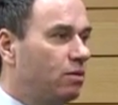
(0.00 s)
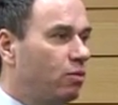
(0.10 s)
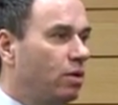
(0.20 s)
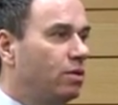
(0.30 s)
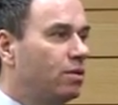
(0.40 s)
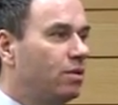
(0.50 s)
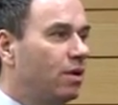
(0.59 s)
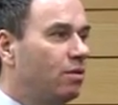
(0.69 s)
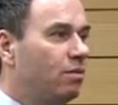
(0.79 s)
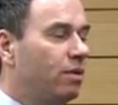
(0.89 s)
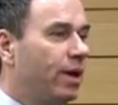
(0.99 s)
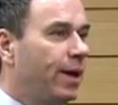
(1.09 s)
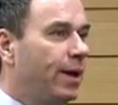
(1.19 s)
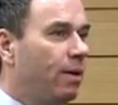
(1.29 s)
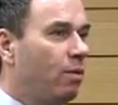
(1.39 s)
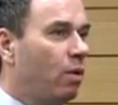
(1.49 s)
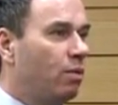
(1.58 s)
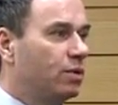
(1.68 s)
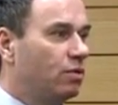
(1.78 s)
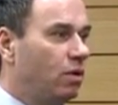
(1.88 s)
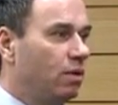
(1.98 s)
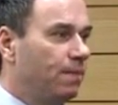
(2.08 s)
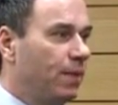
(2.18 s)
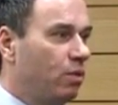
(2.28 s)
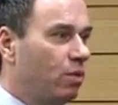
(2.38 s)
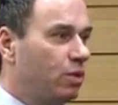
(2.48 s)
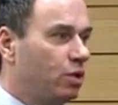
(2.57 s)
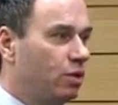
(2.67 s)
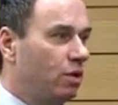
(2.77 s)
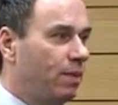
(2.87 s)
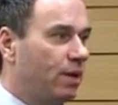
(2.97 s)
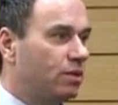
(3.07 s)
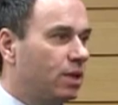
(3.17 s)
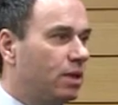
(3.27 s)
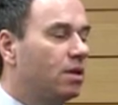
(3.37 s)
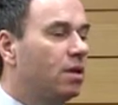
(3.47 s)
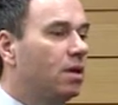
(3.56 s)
One, to know what was wrong and what we should do about it,